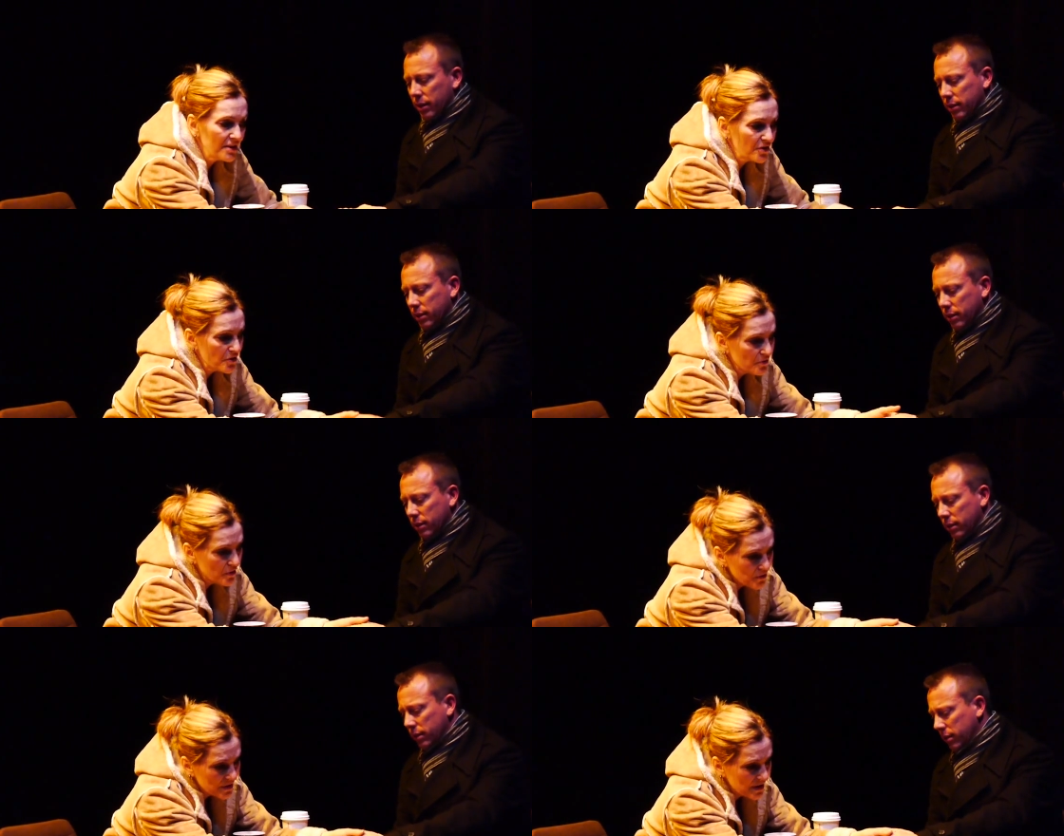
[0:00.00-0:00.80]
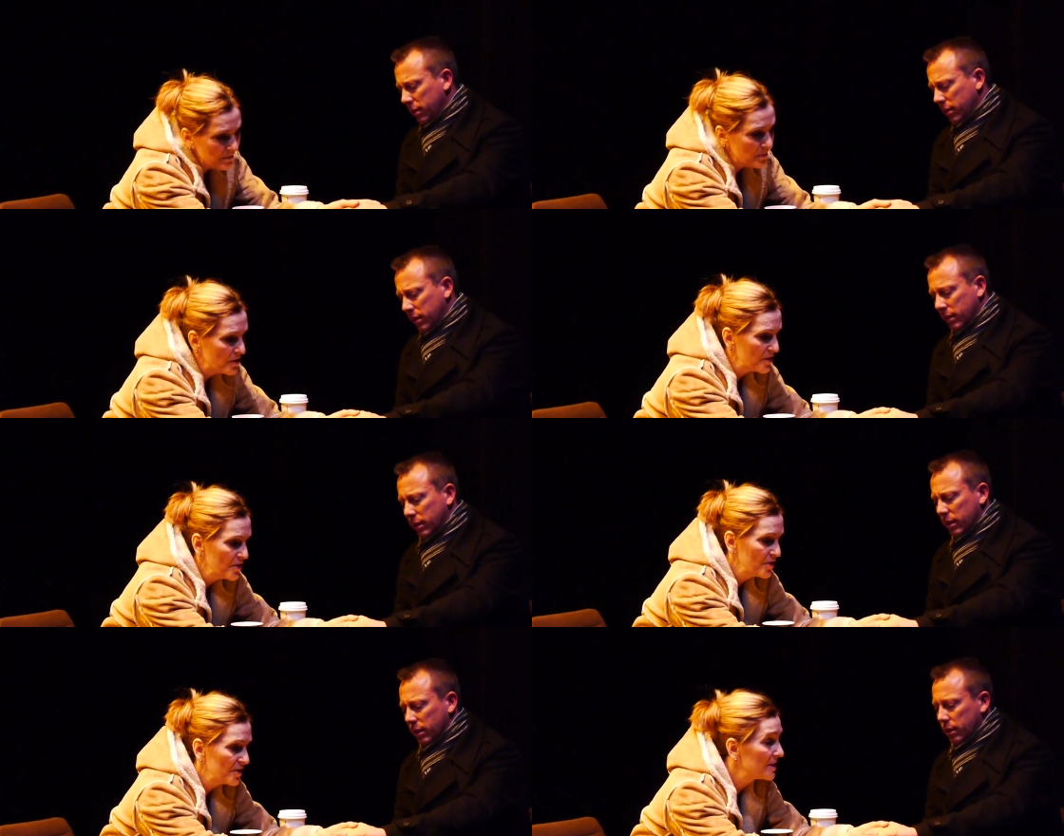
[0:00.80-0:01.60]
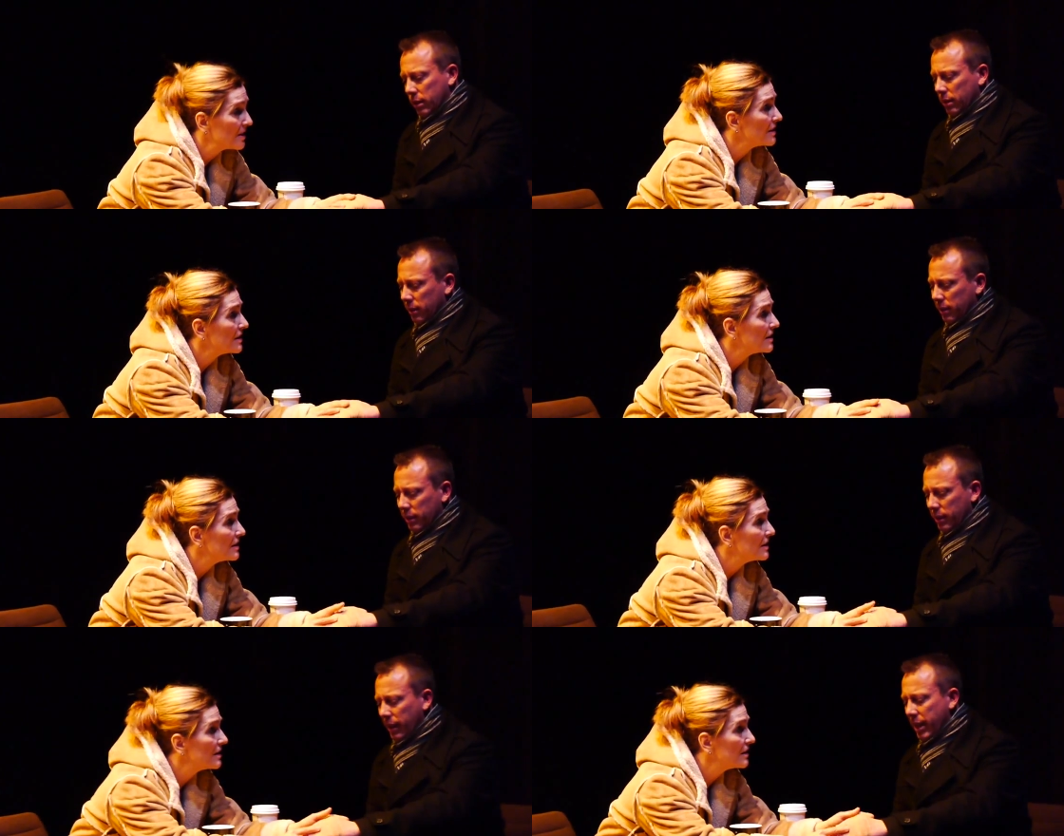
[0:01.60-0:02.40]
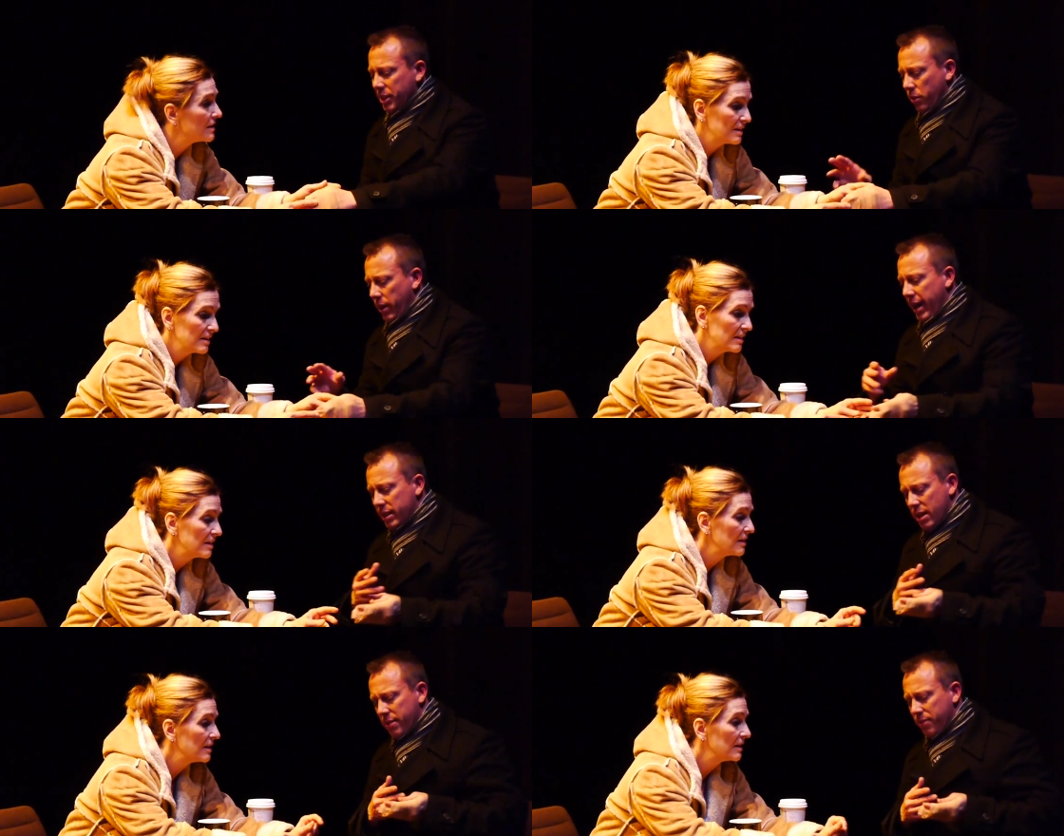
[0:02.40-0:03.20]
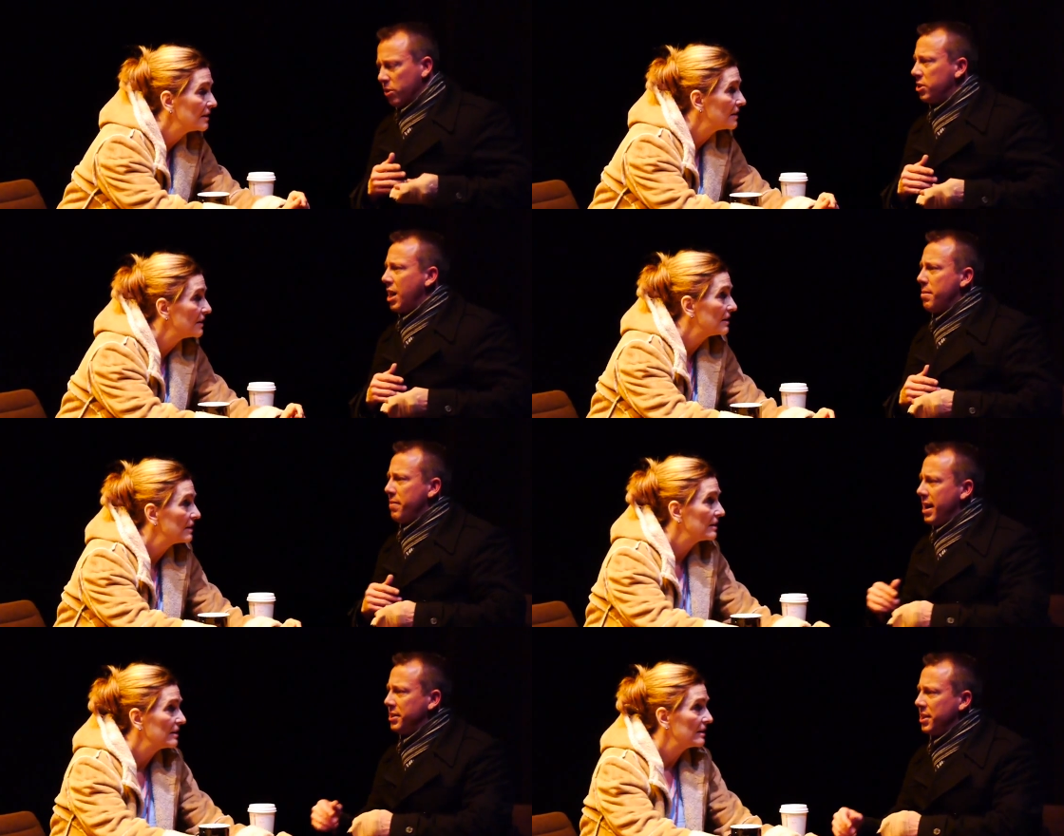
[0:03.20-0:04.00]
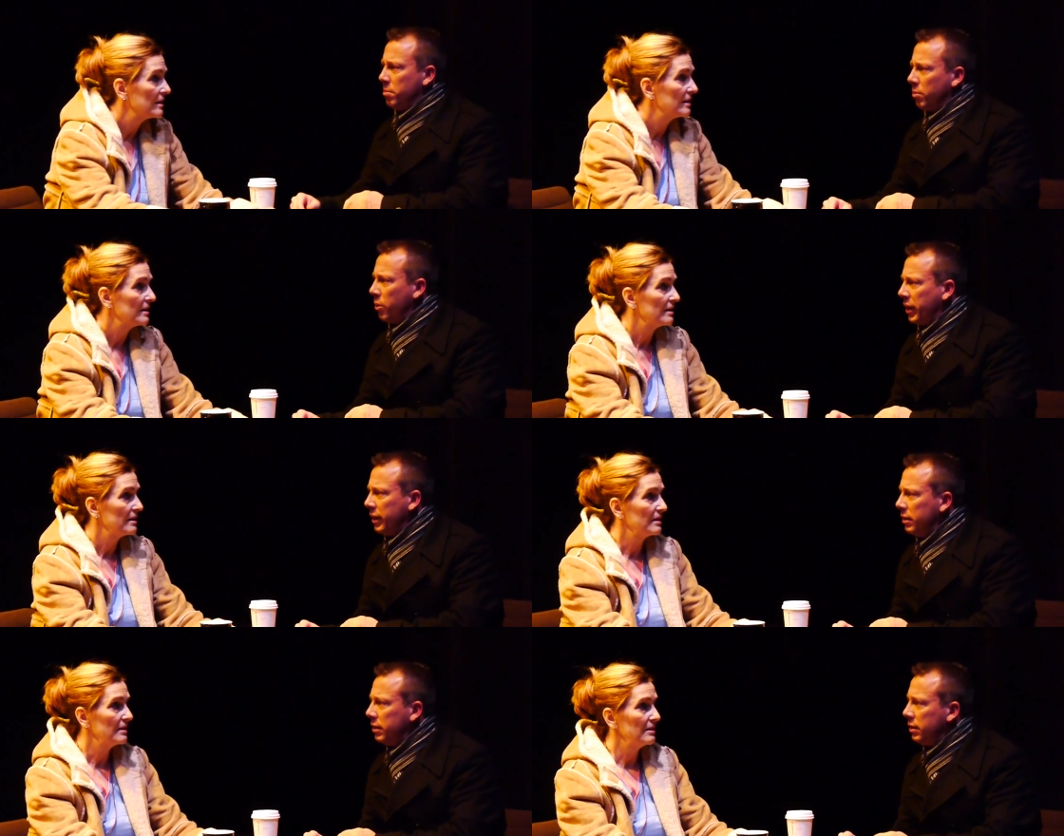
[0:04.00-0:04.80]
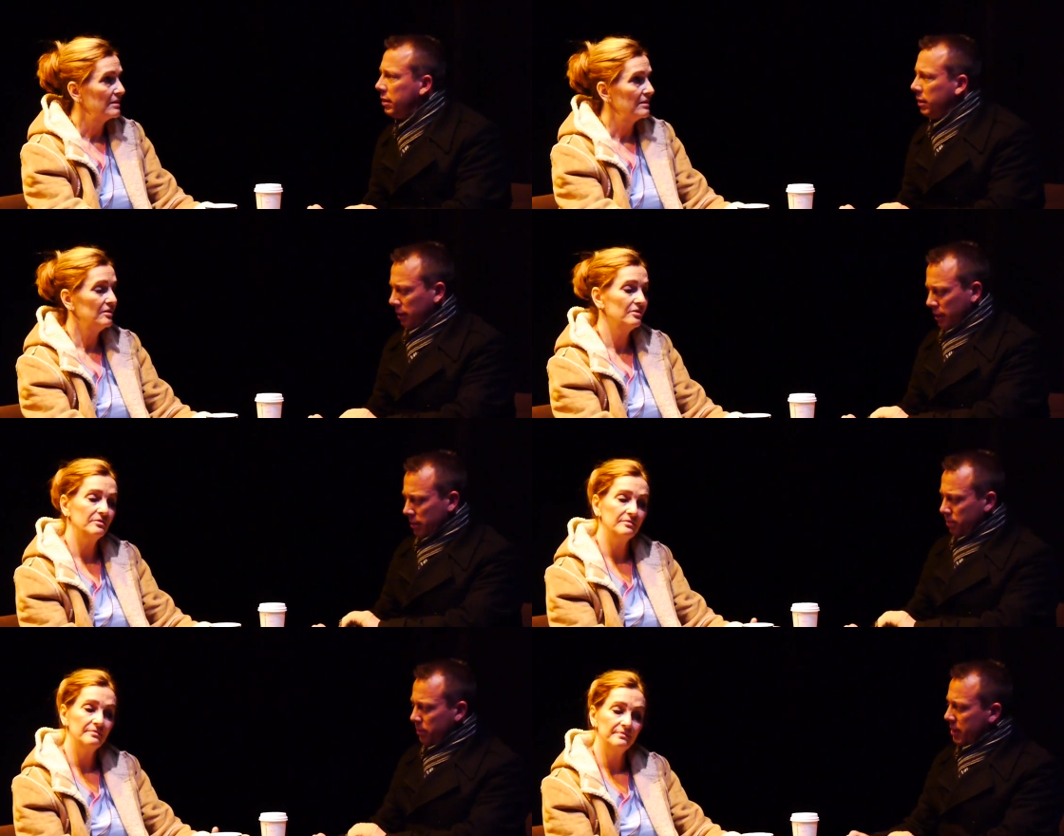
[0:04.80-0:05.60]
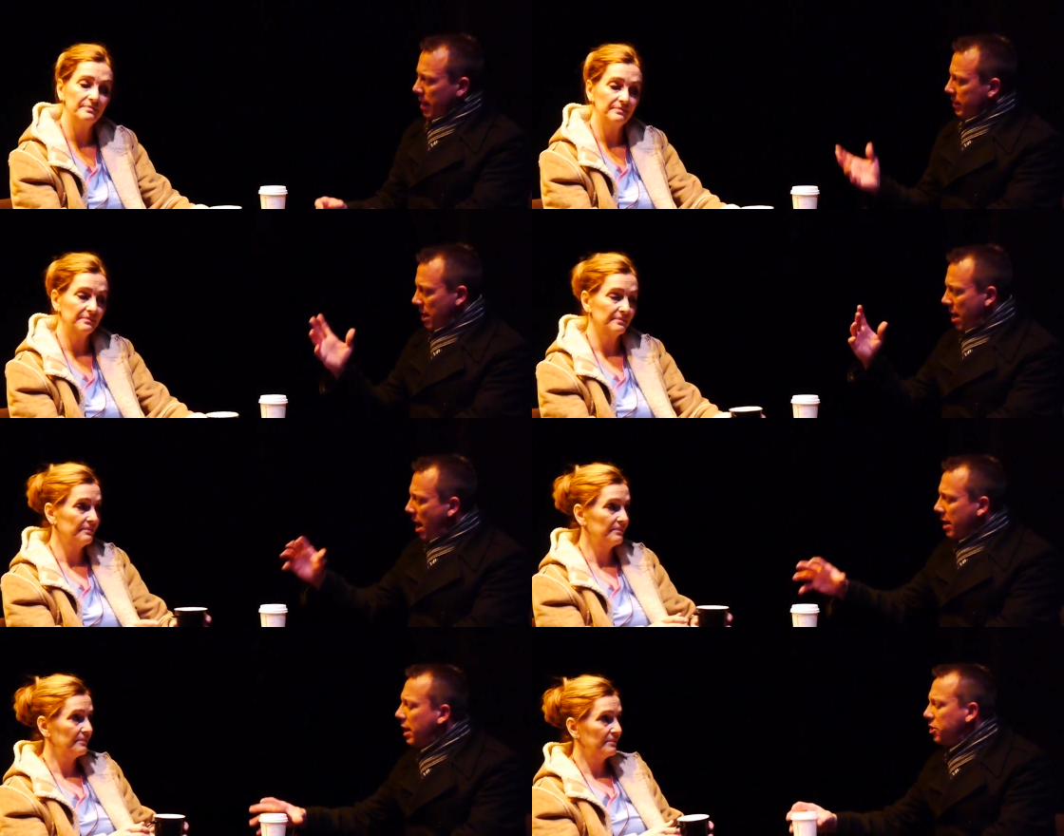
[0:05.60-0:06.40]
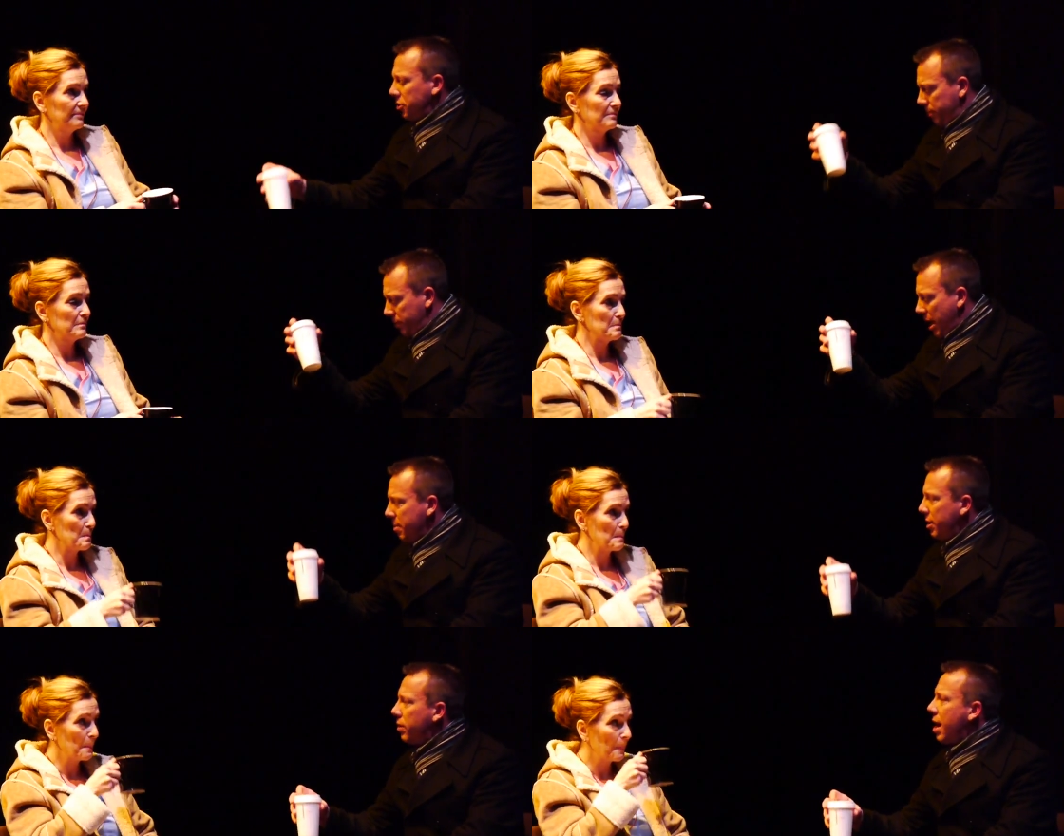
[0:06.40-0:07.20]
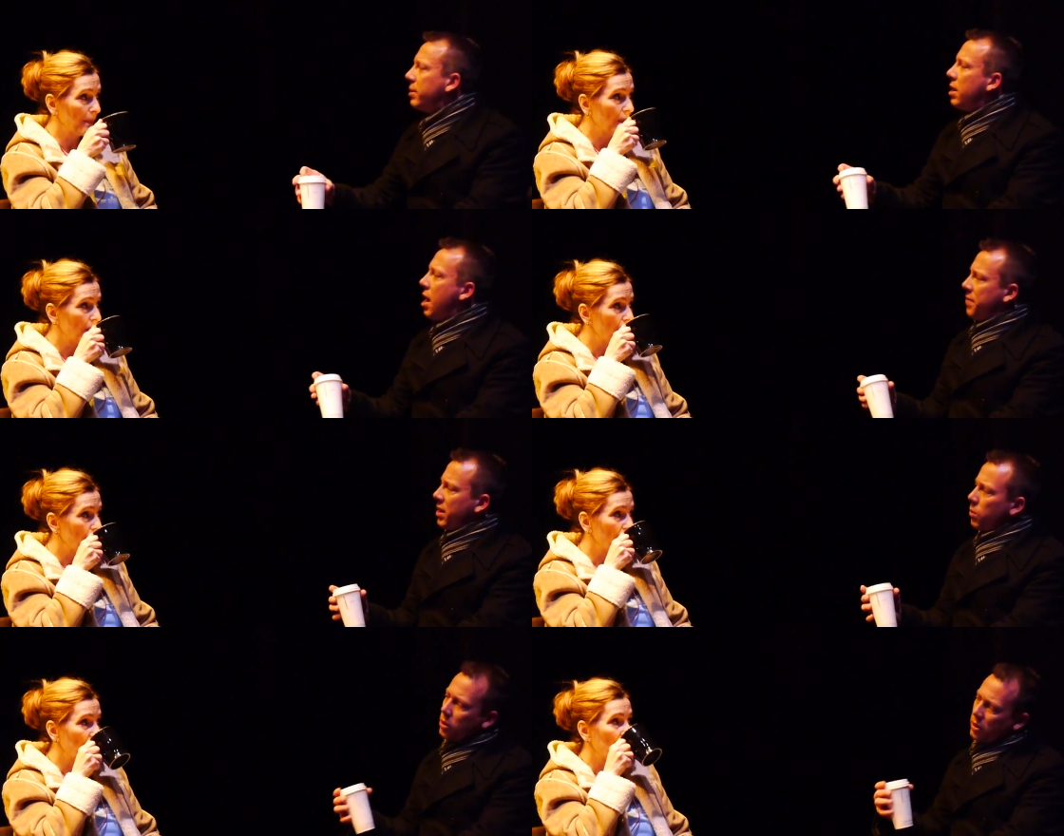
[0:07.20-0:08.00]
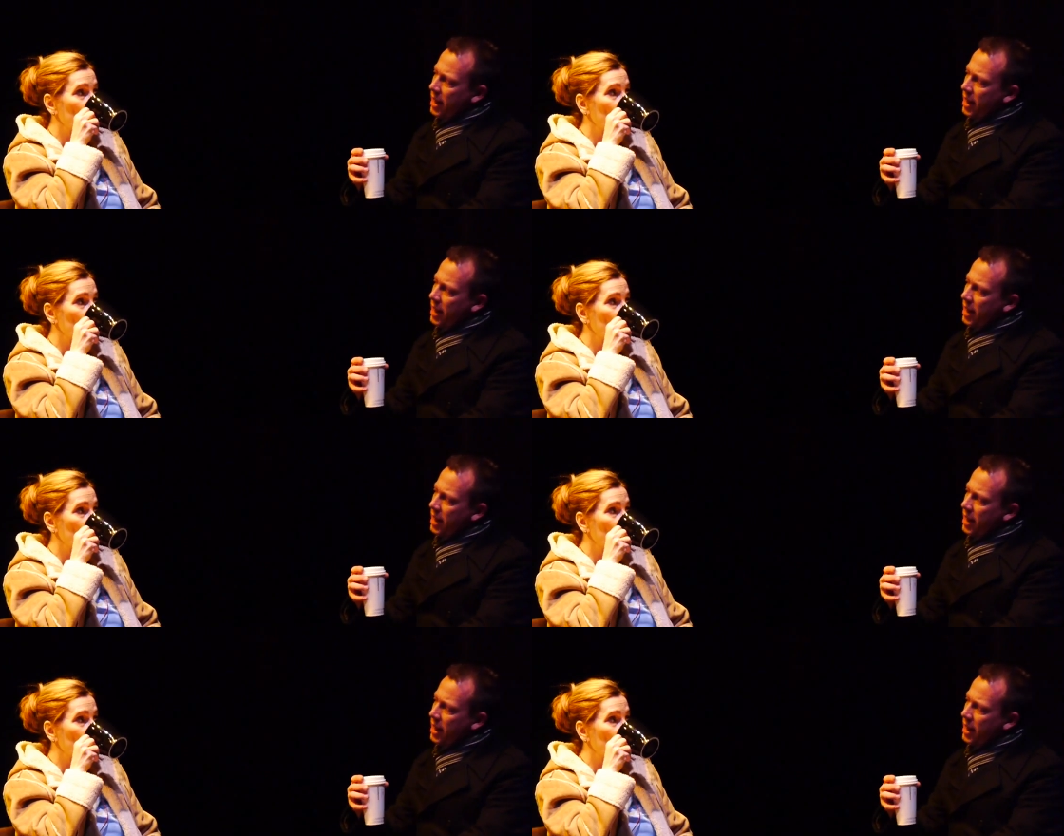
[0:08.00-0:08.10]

Speaker 1: Did you go to the Emerge?
Speaker 2: Eh, it's okay. It's not the first time I've had something broken. Besides, I, I just came in to grab a coffee. I gotta work